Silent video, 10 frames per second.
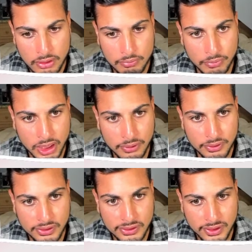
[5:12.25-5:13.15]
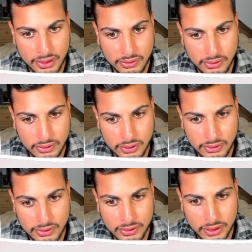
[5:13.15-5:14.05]
make this centered
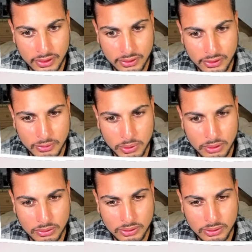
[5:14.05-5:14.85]
inside as well.